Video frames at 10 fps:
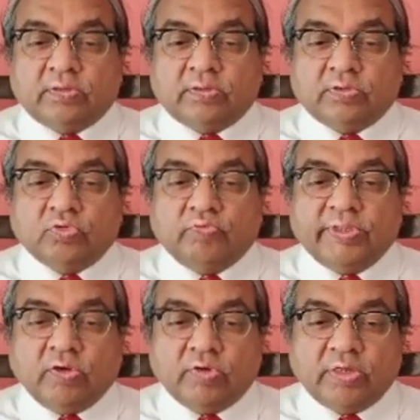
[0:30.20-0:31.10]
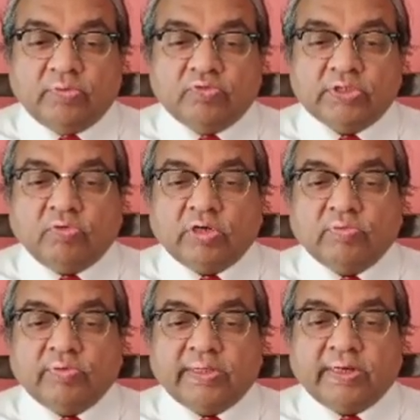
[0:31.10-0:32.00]
So without diffusion, what
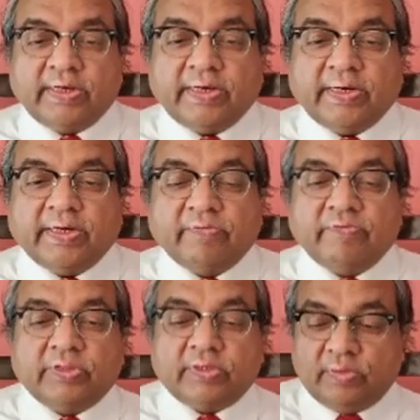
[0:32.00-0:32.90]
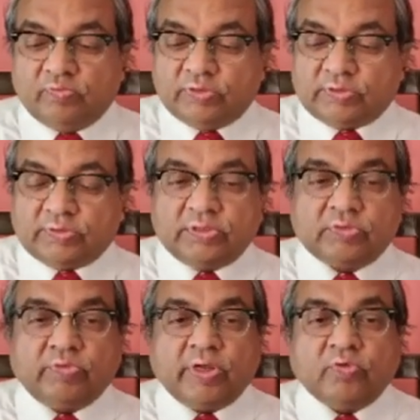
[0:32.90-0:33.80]
will be the rate, and with diffusion,
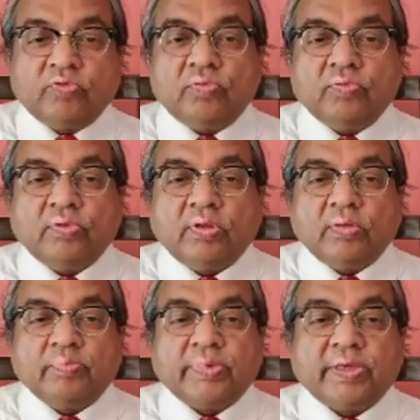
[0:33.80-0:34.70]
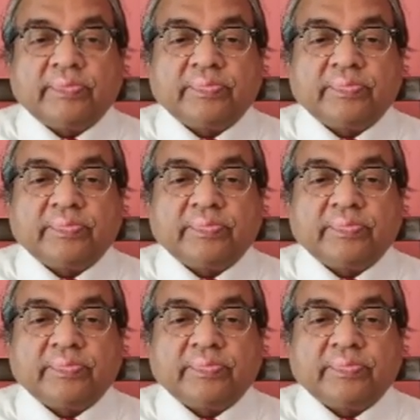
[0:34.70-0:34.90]
this we have to compare.